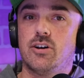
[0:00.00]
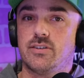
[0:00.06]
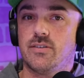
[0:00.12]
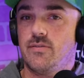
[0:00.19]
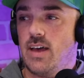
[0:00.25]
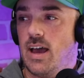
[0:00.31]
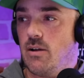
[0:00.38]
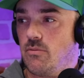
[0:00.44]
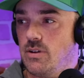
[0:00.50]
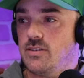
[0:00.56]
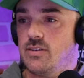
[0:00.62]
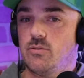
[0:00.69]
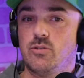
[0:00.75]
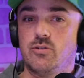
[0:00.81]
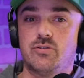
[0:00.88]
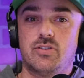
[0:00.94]
of that
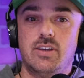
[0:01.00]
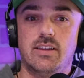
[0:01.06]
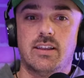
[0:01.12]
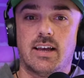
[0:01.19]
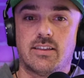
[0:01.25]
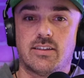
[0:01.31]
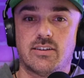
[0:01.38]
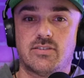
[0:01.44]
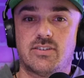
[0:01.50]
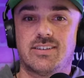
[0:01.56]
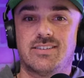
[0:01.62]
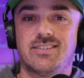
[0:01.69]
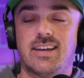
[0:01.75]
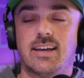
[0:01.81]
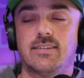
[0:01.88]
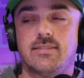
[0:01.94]
reason. You see, like the
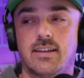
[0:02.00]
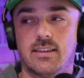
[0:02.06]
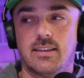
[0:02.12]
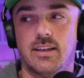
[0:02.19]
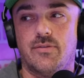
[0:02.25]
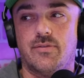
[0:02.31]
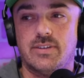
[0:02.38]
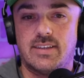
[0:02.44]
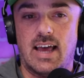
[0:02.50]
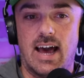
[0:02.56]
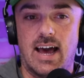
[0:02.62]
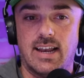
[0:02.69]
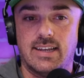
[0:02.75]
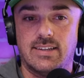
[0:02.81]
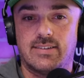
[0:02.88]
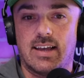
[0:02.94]
success that LIV has
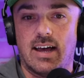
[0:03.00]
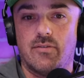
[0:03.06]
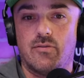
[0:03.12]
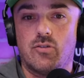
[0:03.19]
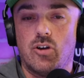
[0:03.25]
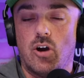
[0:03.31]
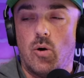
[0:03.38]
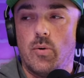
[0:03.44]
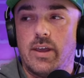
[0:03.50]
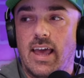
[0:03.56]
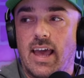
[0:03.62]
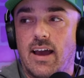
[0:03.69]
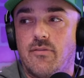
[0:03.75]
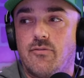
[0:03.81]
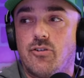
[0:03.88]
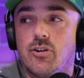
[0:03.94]
had is kind of going
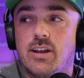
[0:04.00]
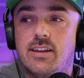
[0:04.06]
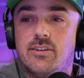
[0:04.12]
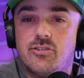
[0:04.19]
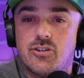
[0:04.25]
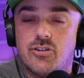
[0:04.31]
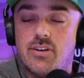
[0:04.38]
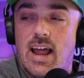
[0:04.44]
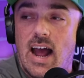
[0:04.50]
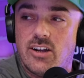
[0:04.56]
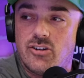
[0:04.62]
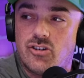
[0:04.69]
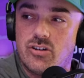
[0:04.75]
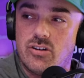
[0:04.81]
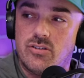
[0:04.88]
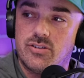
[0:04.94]
after
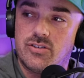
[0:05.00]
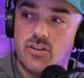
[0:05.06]
international mm-hmm.